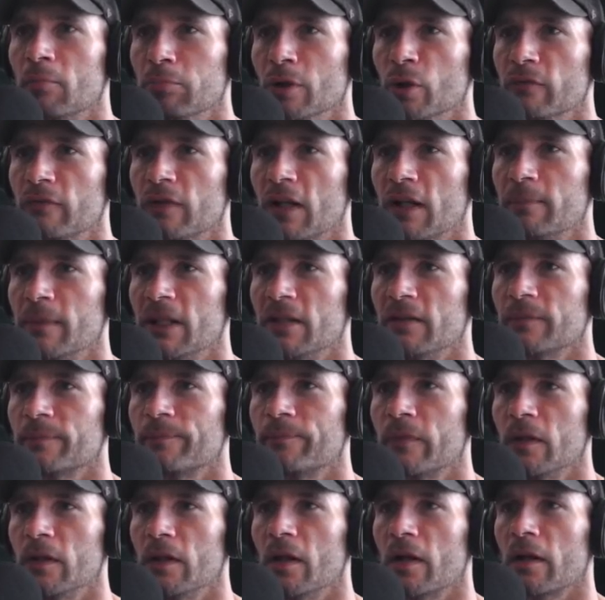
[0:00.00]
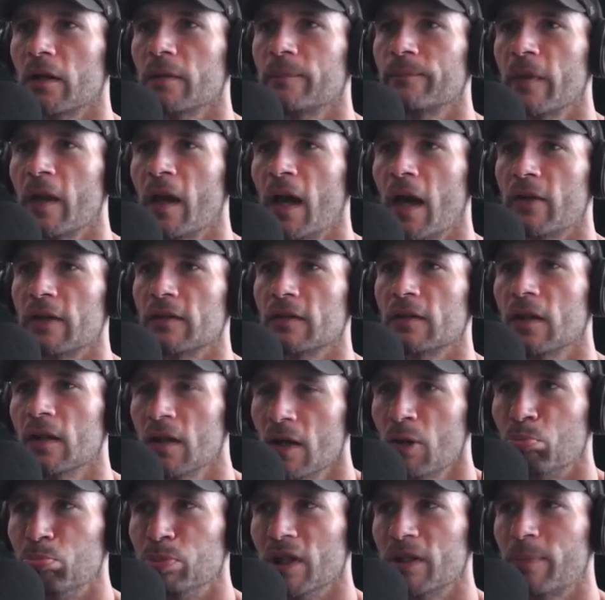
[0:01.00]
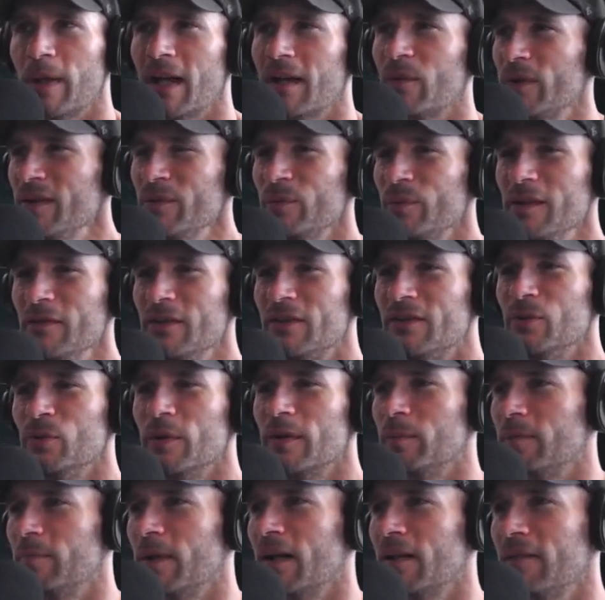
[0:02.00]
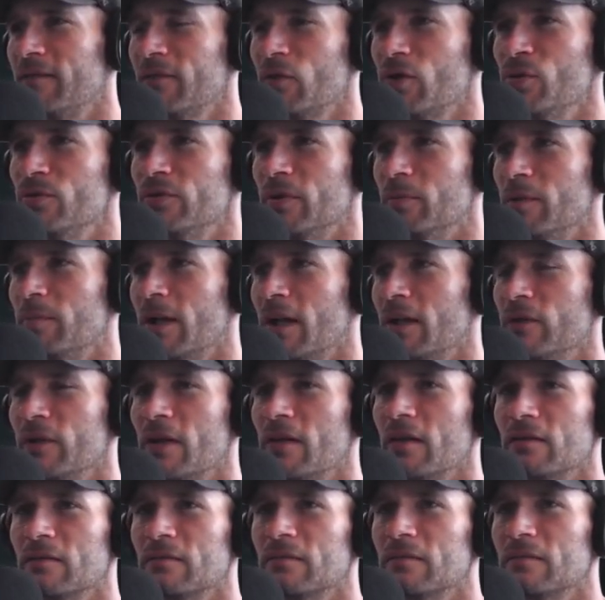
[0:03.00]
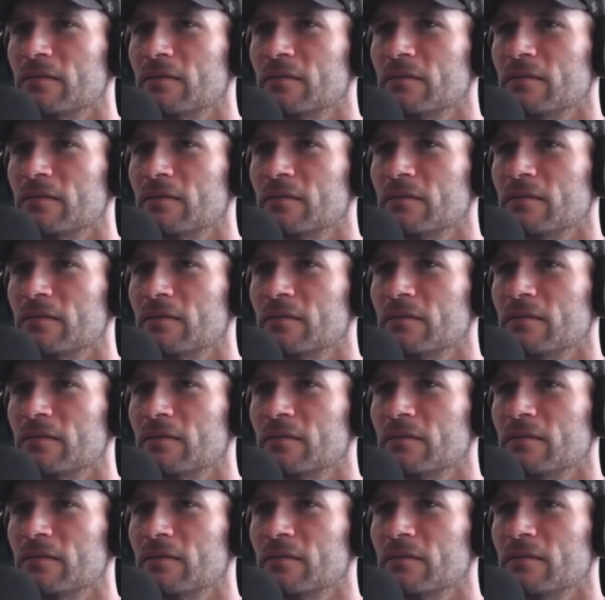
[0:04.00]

Bloatfly meat. Yuck. Have it. Blood pack. What do you, what do you even do with a blood pack? I never used a blood pack for anything.